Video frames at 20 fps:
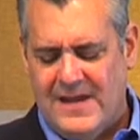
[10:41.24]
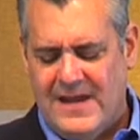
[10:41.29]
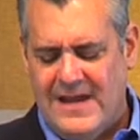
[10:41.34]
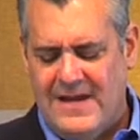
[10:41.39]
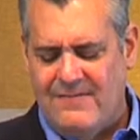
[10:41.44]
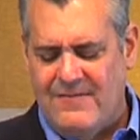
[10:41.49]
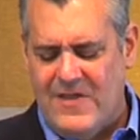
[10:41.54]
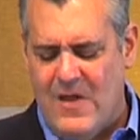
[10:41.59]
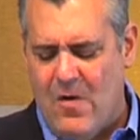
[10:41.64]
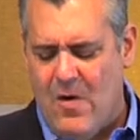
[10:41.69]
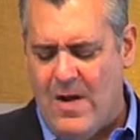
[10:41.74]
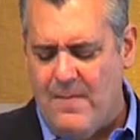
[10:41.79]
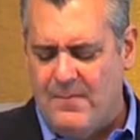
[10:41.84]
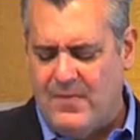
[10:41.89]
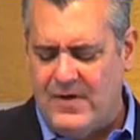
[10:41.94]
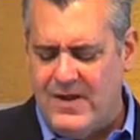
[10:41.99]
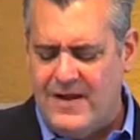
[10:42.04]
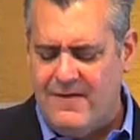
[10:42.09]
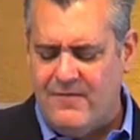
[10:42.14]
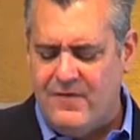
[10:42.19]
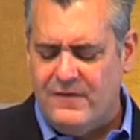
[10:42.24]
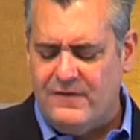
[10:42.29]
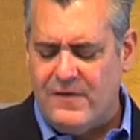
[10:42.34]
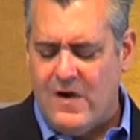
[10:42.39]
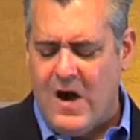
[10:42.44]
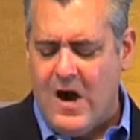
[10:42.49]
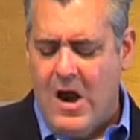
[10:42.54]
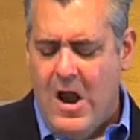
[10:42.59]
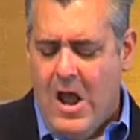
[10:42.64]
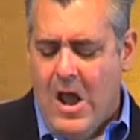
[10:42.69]
Even though unbelievers
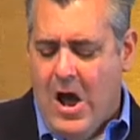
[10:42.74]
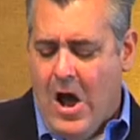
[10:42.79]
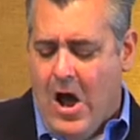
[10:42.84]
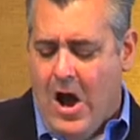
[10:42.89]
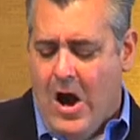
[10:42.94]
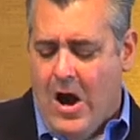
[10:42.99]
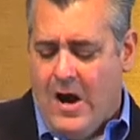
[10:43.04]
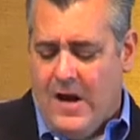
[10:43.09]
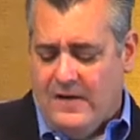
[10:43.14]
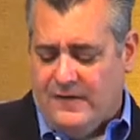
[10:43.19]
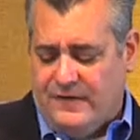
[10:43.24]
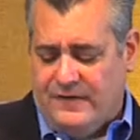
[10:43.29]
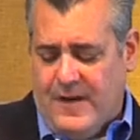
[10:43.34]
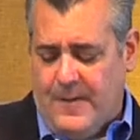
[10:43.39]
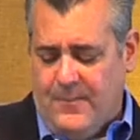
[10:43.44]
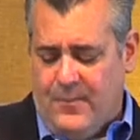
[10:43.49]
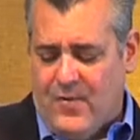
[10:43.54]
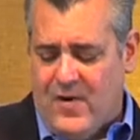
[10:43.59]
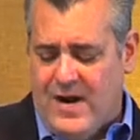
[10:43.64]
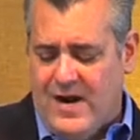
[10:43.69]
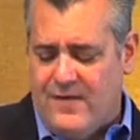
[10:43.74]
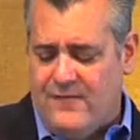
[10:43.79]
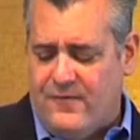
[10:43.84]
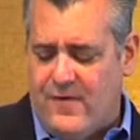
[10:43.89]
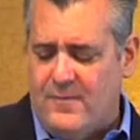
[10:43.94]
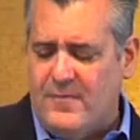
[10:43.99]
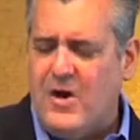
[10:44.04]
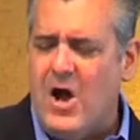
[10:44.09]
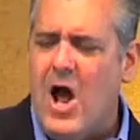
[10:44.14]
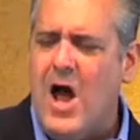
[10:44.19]
are, are separated
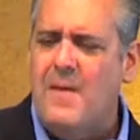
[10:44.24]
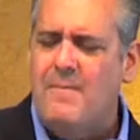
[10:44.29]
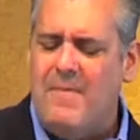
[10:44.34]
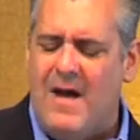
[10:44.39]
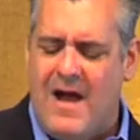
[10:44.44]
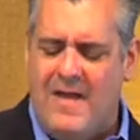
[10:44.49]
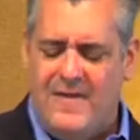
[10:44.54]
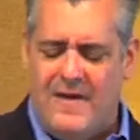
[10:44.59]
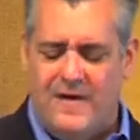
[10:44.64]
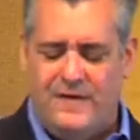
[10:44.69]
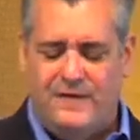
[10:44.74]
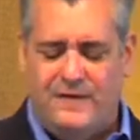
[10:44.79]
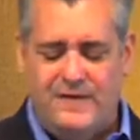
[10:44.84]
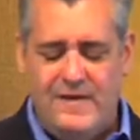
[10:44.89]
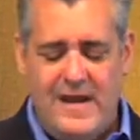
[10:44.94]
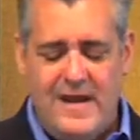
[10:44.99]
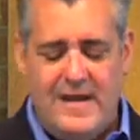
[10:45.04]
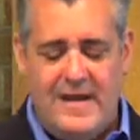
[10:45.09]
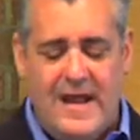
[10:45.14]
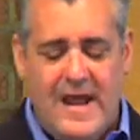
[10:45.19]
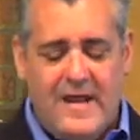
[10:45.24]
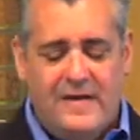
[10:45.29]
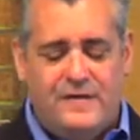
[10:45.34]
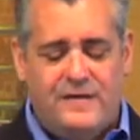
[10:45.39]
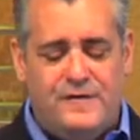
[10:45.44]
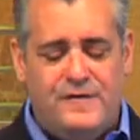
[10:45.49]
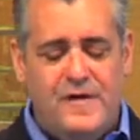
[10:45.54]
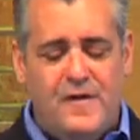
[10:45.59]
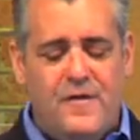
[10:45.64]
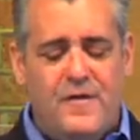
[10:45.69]
from God by their sin,
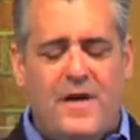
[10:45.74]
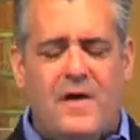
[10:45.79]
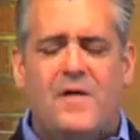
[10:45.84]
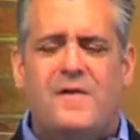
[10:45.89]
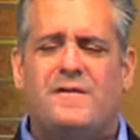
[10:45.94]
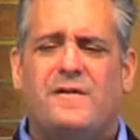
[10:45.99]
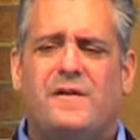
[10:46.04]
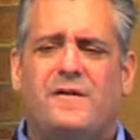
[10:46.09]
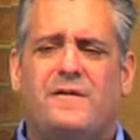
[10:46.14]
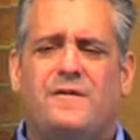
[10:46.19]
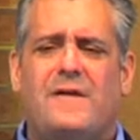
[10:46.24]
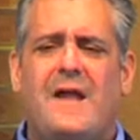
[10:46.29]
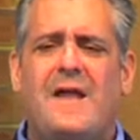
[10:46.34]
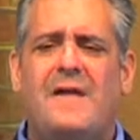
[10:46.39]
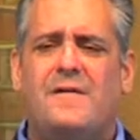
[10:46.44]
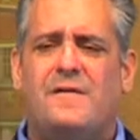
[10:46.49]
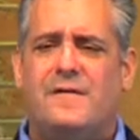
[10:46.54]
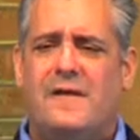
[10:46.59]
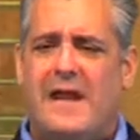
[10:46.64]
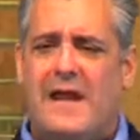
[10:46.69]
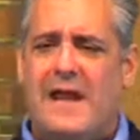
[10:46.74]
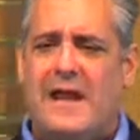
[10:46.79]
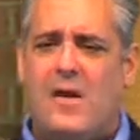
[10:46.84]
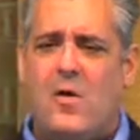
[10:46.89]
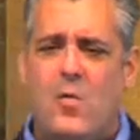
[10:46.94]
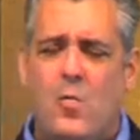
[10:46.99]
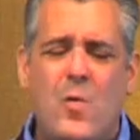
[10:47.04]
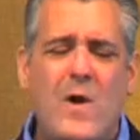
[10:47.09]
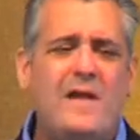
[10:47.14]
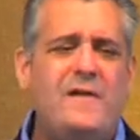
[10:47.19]
still there is a sense in
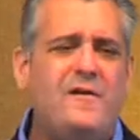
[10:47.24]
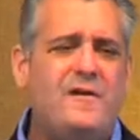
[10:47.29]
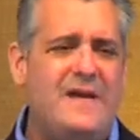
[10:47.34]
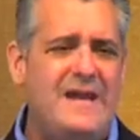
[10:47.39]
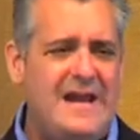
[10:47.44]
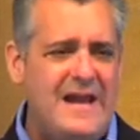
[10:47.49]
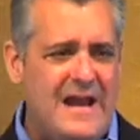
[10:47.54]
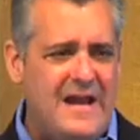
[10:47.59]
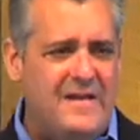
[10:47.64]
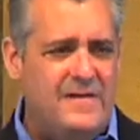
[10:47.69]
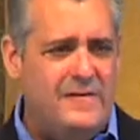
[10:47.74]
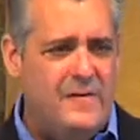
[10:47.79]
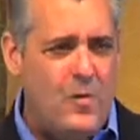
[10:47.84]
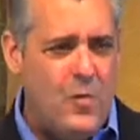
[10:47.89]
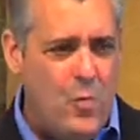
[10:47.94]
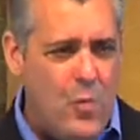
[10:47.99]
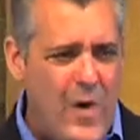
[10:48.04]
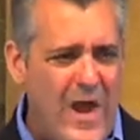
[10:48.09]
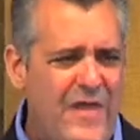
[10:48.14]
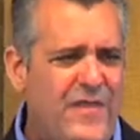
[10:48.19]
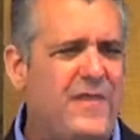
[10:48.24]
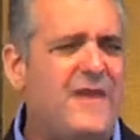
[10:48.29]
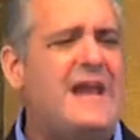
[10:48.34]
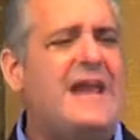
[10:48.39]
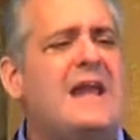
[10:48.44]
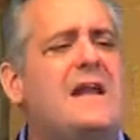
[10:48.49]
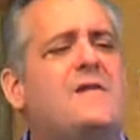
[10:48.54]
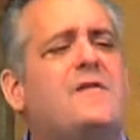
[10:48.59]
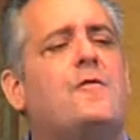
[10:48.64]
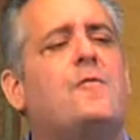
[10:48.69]
which He is with
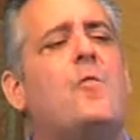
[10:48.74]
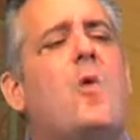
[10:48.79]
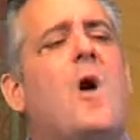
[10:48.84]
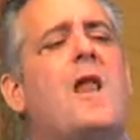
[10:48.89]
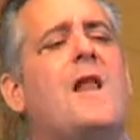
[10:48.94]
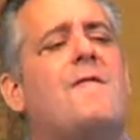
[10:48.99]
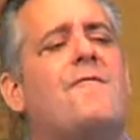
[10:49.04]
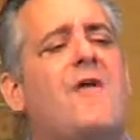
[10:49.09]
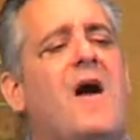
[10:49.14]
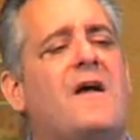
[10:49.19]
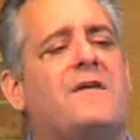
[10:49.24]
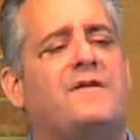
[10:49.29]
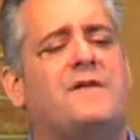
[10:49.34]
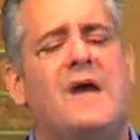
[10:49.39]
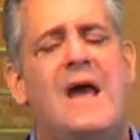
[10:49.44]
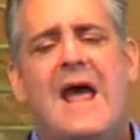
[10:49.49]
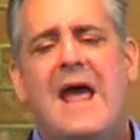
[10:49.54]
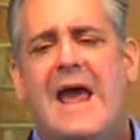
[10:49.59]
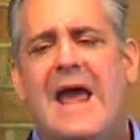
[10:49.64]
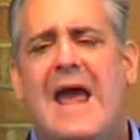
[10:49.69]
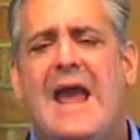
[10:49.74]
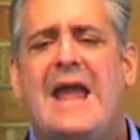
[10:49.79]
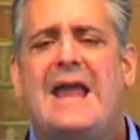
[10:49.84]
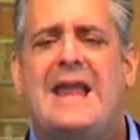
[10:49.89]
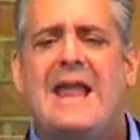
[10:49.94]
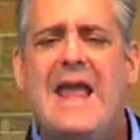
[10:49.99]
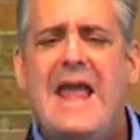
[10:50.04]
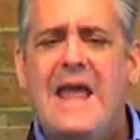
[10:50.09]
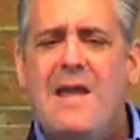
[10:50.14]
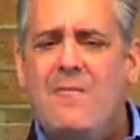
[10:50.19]
each one of us. In
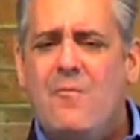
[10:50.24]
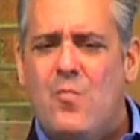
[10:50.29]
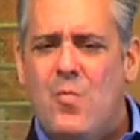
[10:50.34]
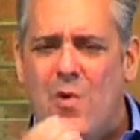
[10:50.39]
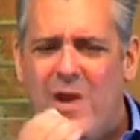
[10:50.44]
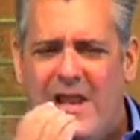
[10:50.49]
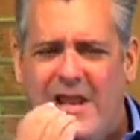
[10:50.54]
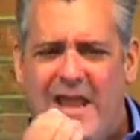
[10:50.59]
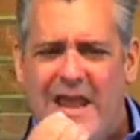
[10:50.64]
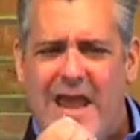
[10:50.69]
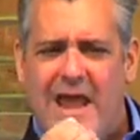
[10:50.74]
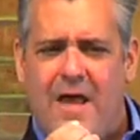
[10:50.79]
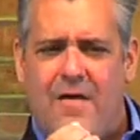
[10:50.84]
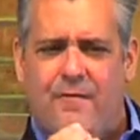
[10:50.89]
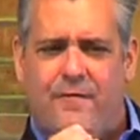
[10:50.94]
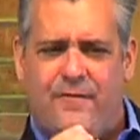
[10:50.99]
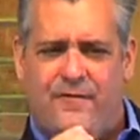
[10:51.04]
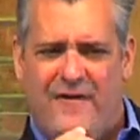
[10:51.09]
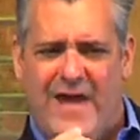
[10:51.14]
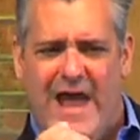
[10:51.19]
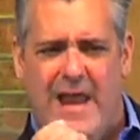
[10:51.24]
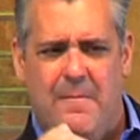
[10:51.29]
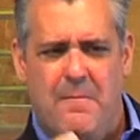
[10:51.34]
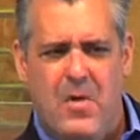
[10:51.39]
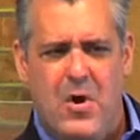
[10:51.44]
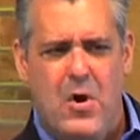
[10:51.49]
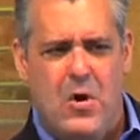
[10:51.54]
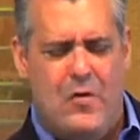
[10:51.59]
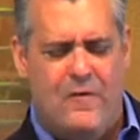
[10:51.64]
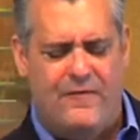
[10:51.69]
Him we live and
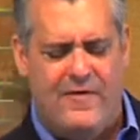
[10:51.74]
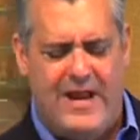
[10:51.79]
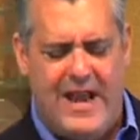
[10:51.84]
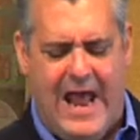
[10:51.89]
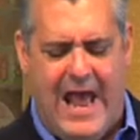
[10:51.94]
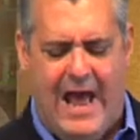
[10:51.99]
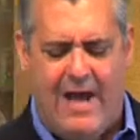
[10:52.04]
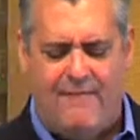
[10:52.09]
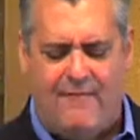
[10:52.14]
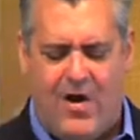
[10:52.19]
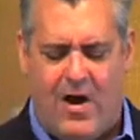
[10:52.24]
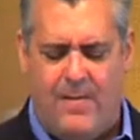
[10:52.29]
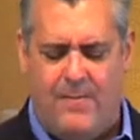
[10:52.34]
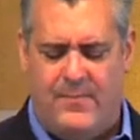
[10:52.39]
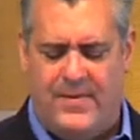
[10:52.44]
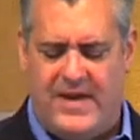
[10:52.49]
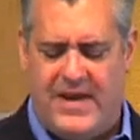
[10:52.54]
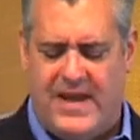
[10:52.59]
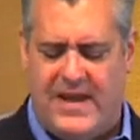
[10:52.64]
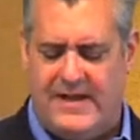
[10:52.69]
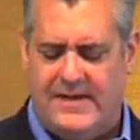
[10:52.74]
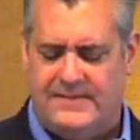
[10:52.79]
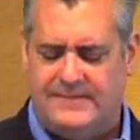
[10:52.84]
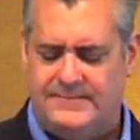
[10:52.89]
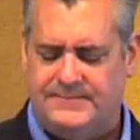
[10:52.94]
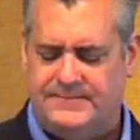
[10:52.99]
move and have our being.